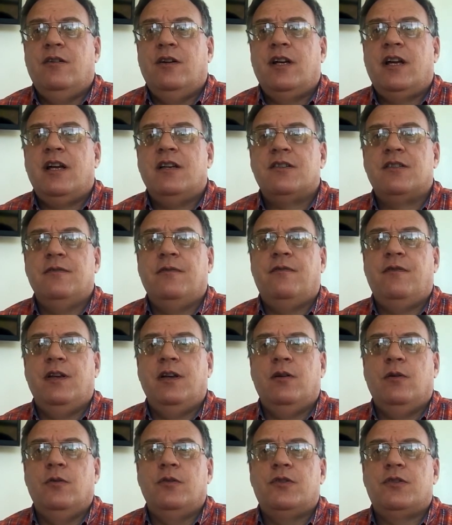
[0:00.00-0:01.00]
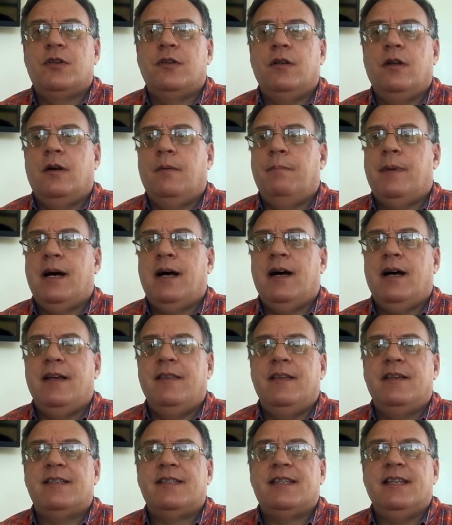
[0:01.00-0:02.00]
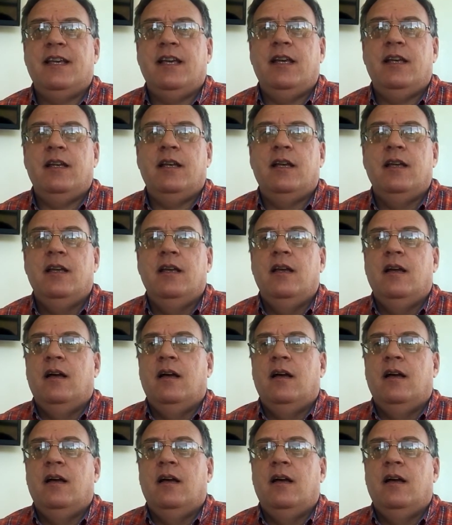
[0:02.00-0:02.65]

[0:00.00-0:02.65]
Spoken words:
on custom fields behind the scene